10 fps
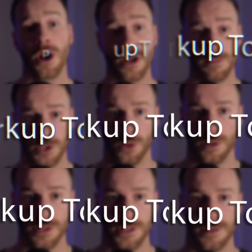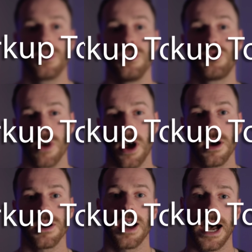Markup tools. You can
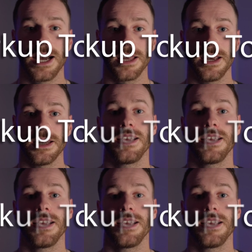draw, highlight,